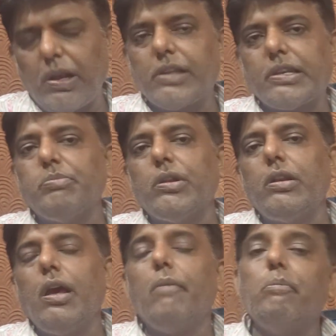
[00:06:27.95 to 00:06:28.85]
For
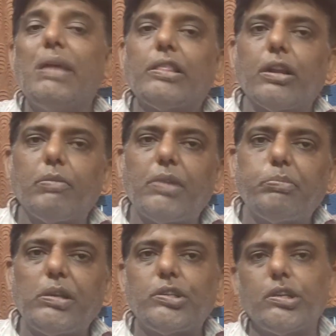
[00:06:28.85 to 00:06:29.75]
example, method of
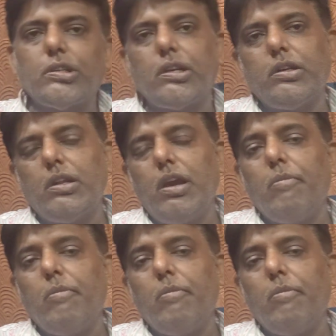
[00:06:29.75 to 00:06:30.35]
depreciation,